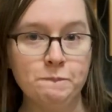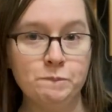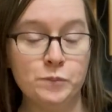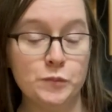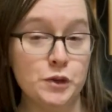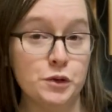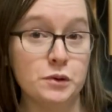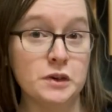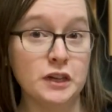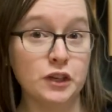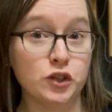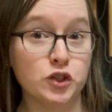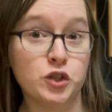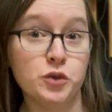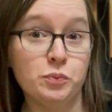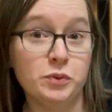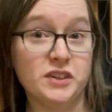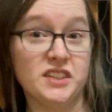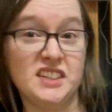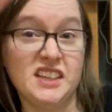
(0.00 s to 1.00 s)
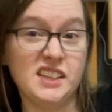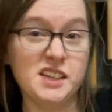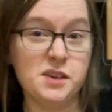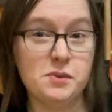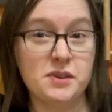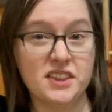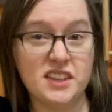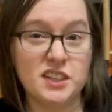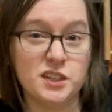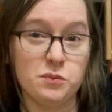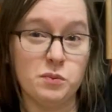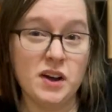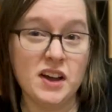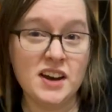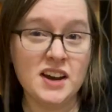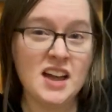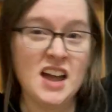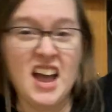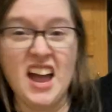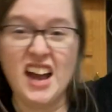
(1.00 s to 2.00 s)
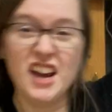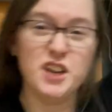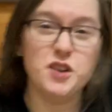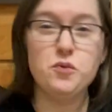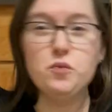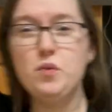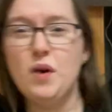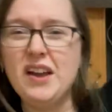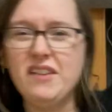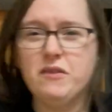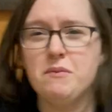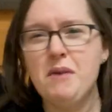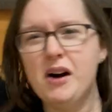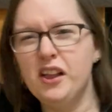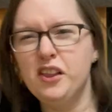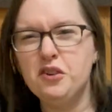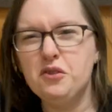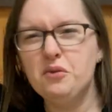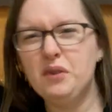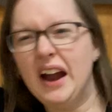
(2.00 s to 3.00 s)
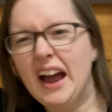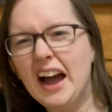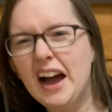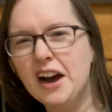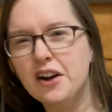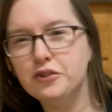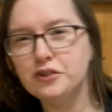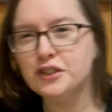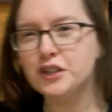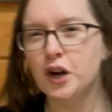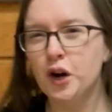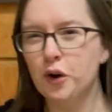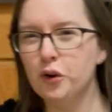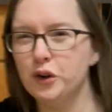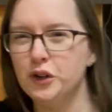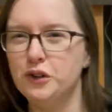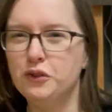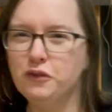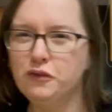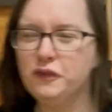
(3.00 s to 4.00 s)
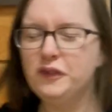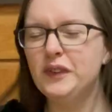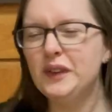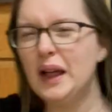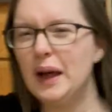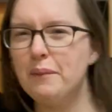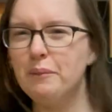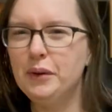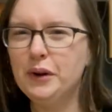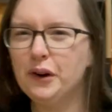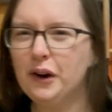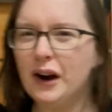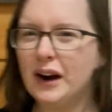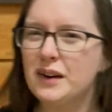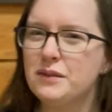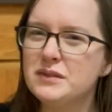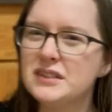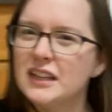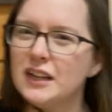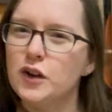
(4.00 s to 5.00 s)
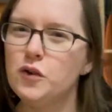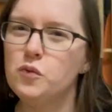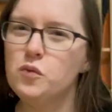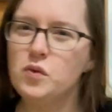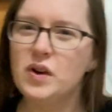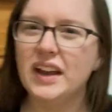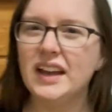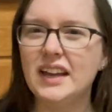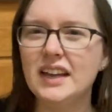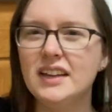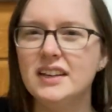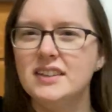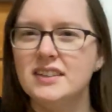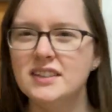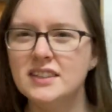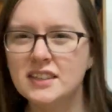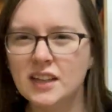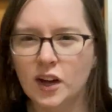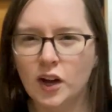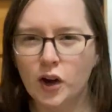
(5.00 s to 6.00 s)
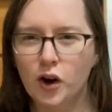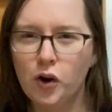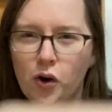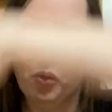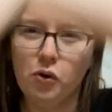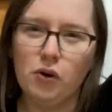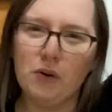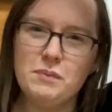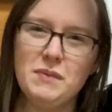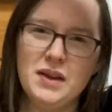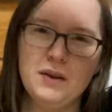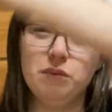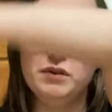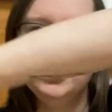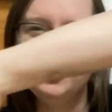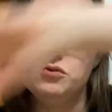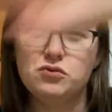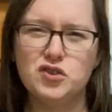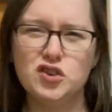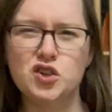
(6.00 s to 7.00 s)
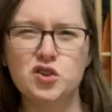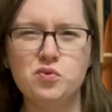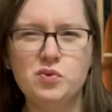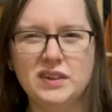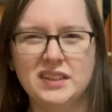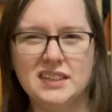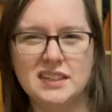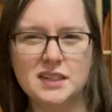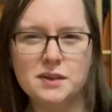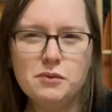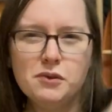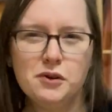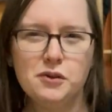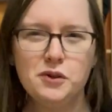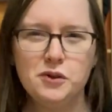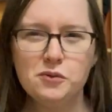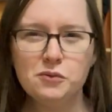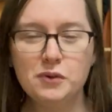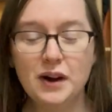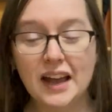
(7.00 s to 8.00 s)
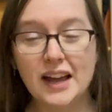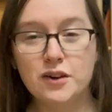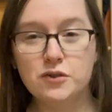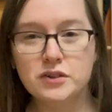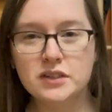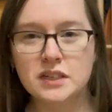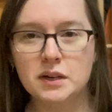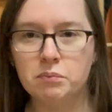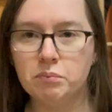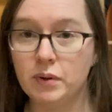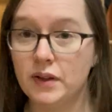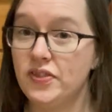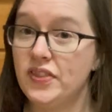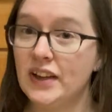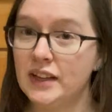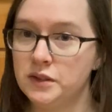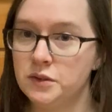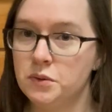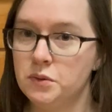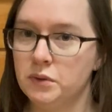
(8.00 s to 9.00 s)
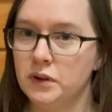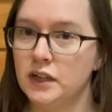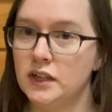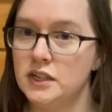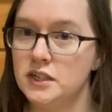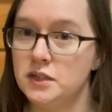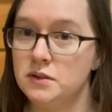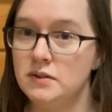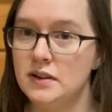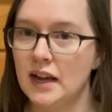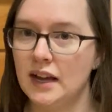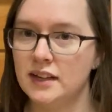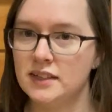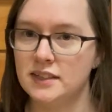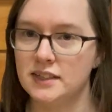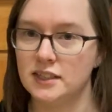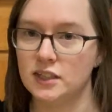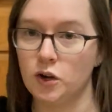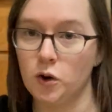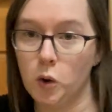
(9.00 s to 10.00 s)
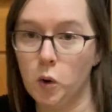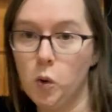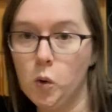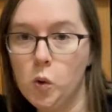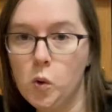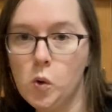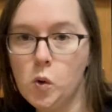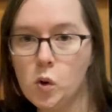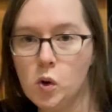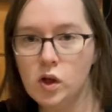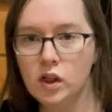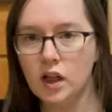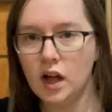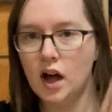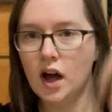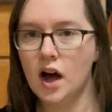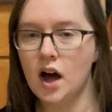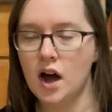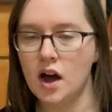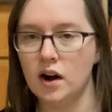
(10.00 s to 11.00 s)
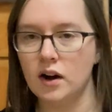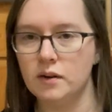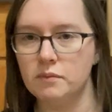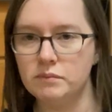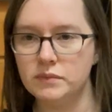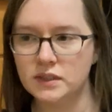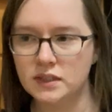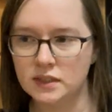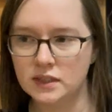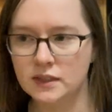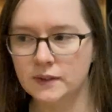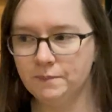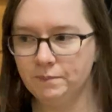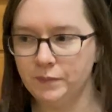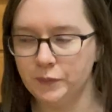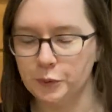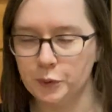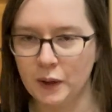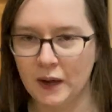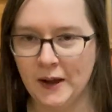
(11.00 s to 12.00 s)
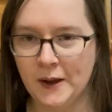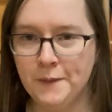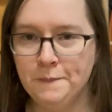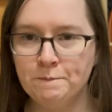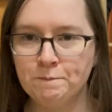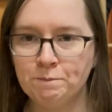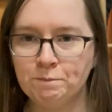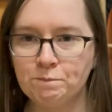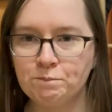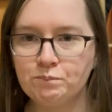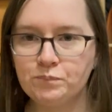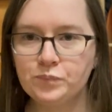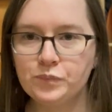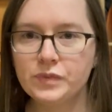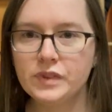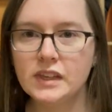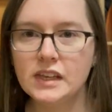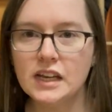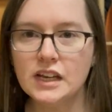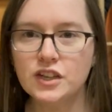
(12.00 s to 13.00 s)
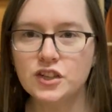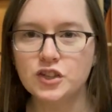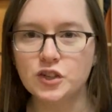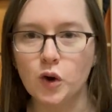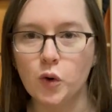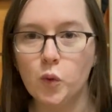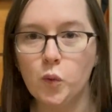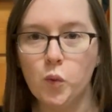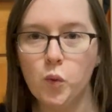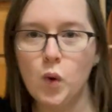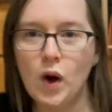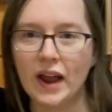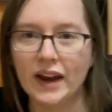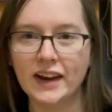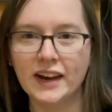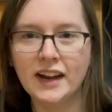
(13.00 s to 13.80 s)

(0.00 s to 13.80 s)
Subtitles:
you can get super silly with this one and you wave them all around, or you flap your arms like wings, or maybe you twist them all around. But that's what we're gonna do next, is our whole arms, okay? So 1,